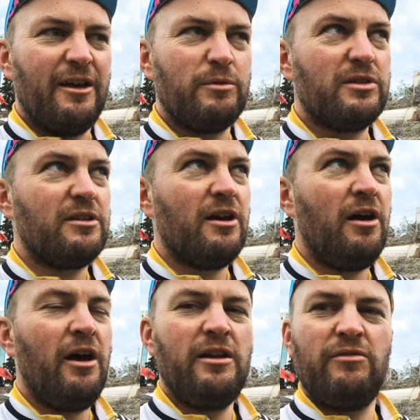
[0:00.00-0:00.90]
It was
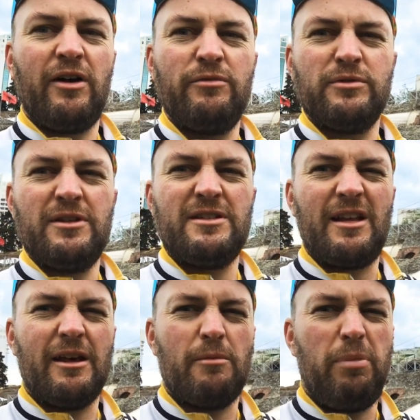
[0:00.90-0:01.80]
kind of, I was going to
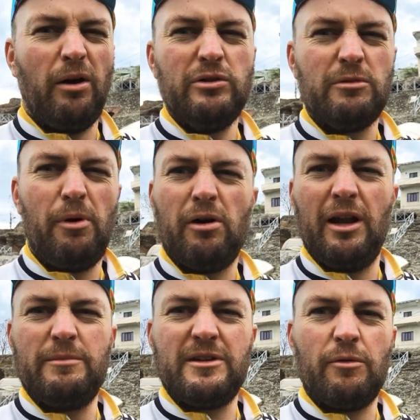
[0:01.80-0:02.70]
say like a
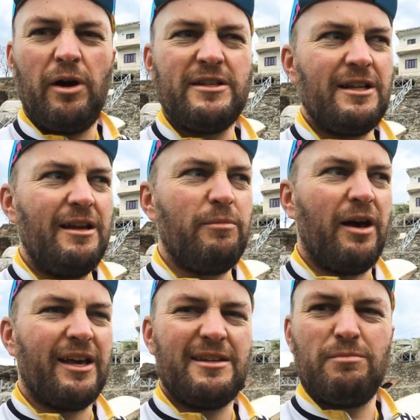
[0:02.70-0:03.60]
post-apocalyptic wasteland, but
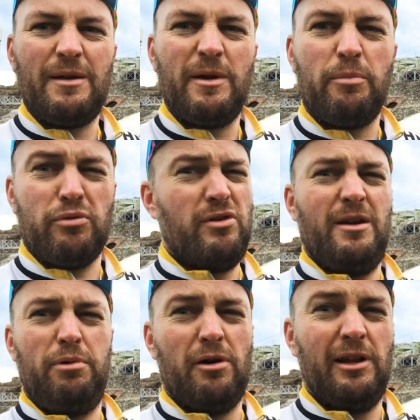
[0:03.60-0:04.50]
I guess maybe a
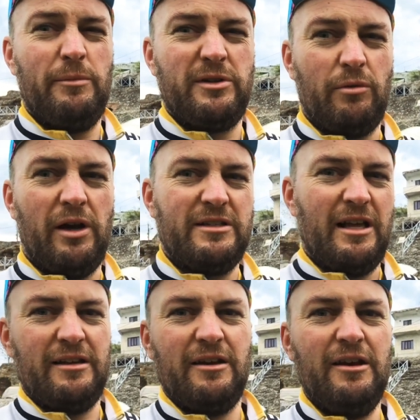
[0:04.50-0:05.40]
pre-apocalyptic
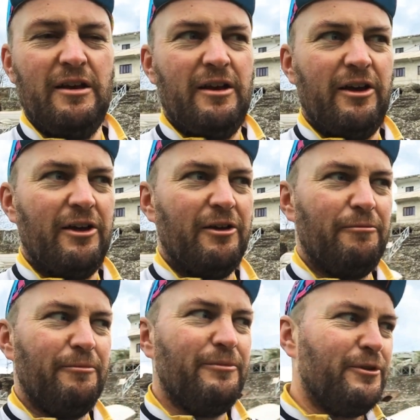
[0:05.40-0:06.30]
wasteland.
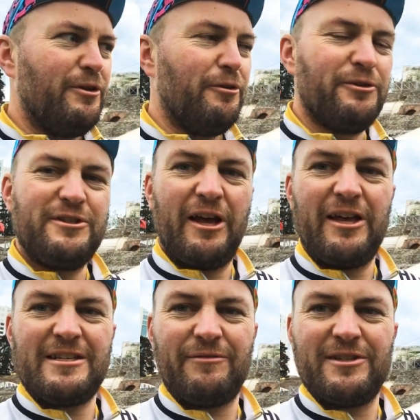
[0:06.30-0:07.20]
You know, all the
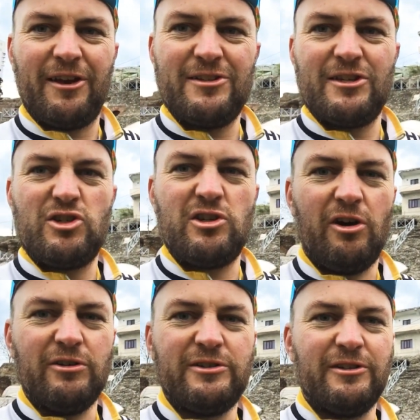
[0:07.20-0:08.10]
signs advertising
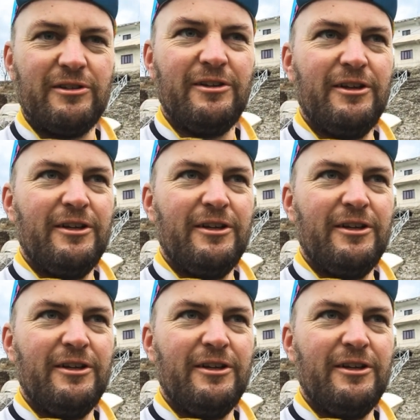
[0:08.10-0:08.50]
shots and